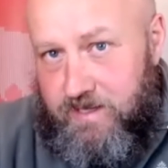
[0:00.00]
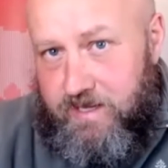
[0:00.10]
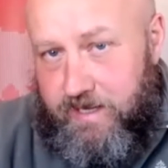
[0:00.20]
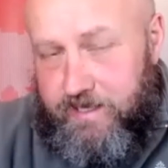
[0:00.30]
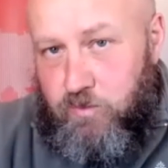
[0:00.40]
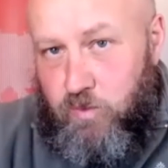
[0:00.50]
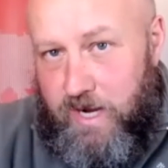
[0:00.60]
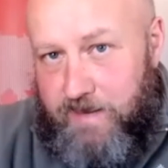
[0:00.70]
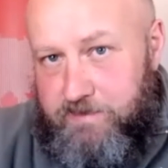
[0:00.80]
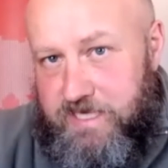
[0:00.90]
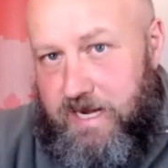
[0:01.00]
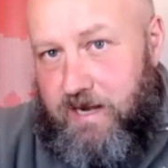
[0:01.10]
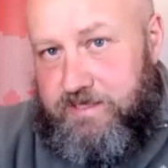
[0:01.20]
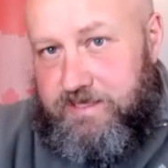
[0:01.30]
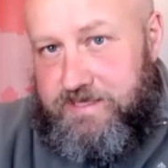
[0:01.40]
and get wiped
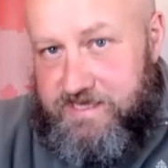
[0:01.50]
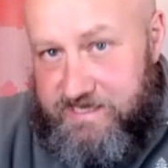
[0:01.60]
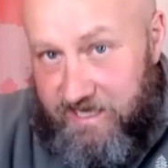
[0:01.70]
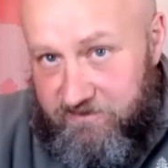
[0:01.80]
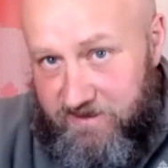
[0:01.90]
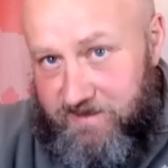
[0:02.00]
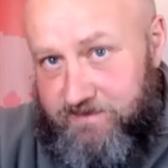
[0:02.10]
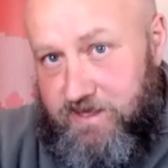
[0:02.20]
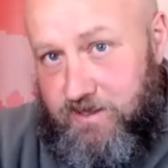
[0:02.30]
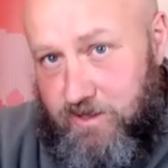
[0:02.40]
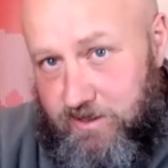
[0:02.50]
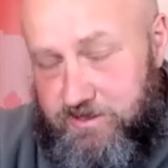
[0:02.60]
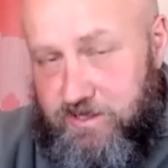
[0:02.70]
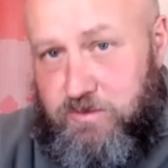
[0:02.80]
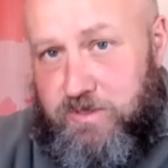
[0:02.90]
out and suffer the
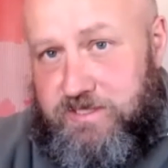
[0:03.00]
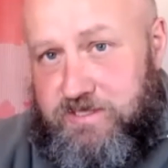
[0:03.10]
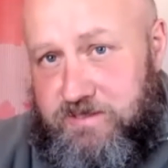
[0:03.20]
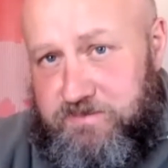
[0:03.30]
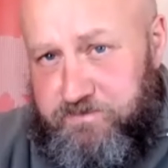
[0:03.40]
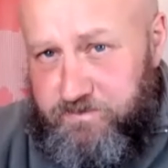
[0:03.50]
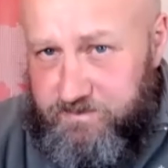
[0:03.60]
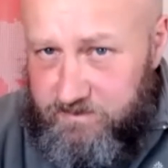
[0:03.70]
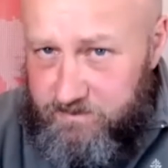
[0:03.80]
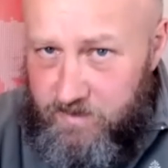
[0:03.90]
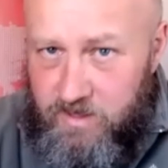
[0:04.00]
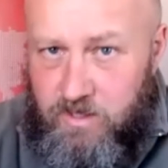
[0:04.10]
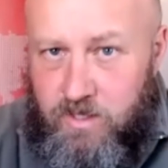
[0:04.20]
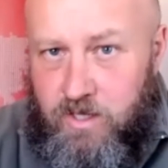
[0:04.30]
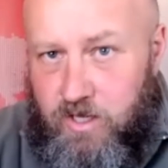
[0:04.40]
consequences
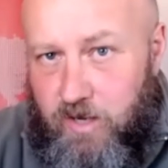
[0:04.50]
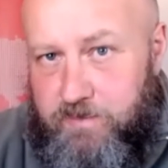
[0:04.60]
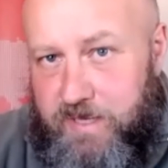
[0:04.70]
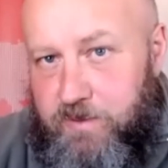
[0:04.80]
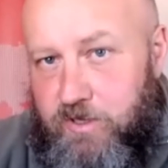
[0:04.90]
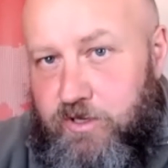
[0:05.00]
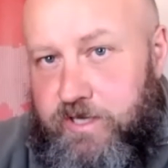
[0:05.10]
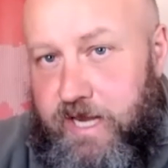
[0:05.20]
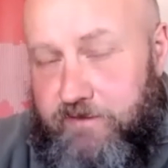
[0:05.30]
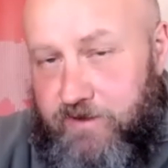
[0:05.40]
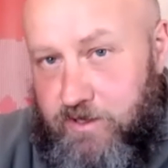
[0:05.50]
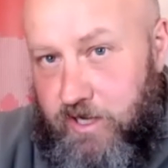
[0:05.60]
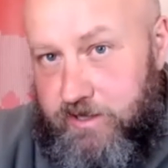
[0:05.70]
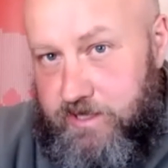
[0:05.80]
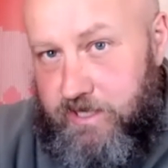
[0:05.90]
are people who never
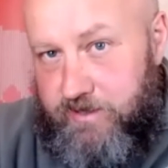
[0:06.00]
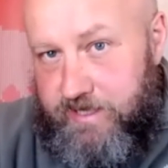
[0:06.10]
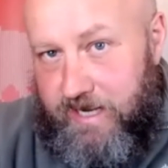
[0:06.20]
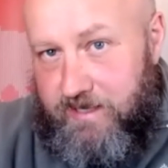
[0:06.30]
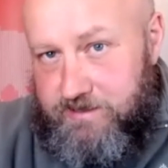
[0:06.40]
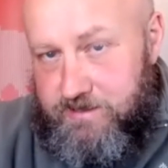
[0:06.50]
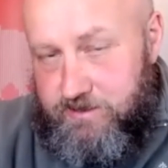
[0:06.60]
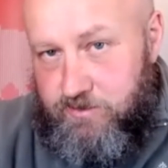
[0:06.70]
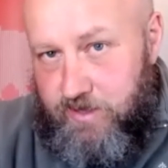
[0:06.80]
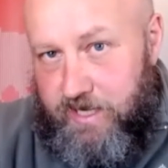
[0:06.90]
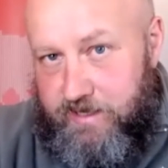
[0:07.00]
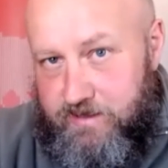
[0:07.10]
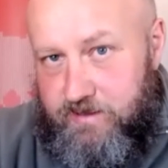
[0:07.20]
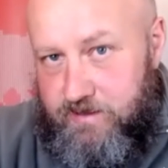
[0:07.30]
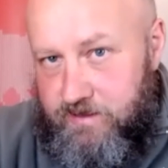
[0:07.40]
got their analysis right.
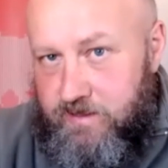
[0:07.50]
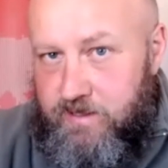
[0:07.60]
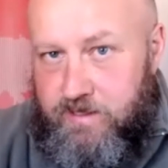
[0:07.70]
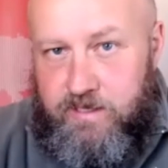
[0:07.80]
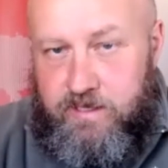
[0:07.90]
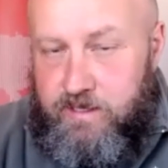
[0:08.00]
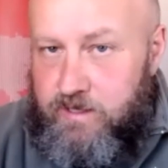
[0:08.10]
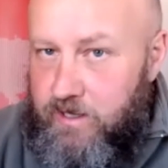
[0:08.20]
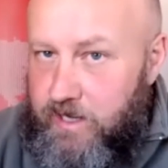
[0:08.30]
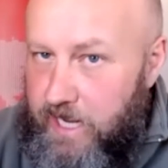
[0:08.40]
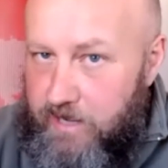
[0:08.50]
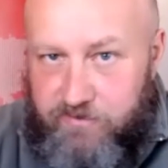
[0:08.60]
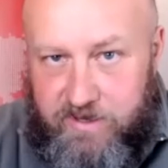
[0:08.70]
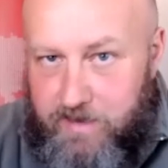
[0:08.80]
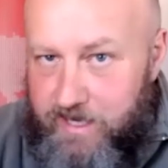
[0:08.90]

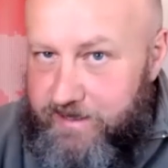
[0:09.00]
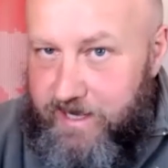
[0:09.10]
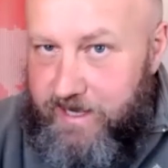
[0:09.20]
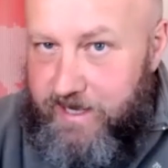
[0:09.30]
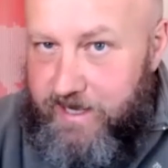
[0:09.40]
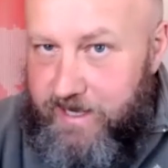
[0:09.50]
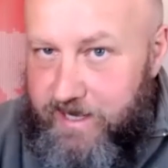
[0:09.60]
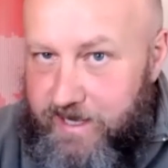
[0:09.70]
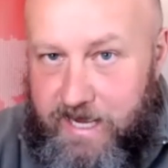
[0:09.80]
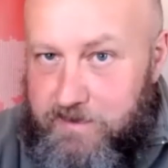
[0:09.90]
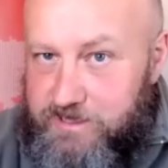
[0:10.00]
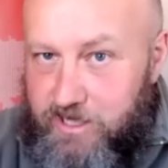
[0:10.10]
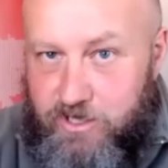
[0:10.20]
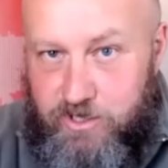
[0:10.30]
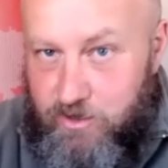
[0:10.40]
Every Monday morning came as
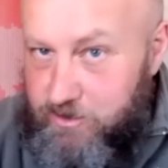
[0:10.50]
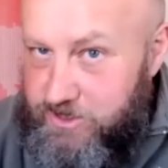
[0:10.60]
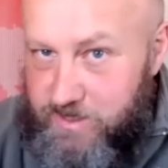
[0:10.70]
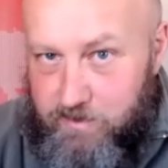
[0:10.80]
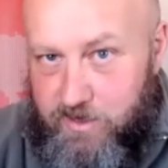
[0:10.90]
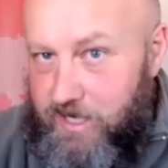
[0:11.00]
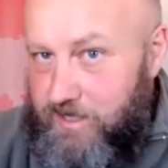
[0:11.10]
a huge surprise